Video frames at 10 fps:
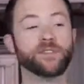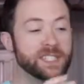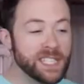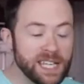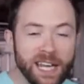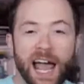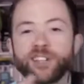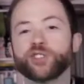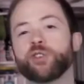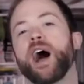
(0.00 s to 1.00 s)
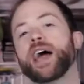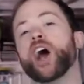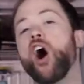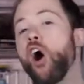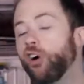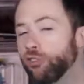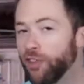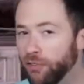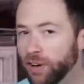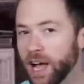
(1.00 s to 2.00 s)
I've seen and tried all
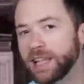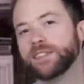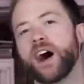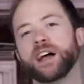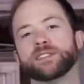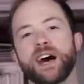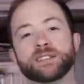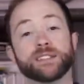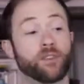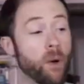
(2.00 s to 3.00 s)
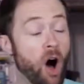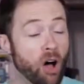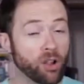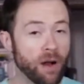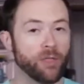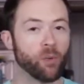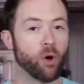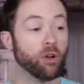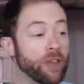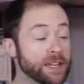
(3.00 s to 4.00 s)
different kinds of hot sauces from all around the
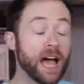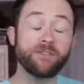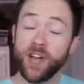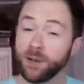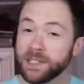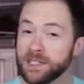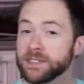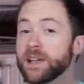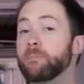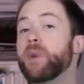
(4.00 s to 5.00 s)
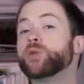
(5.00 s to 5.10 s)
world, and I've noticed some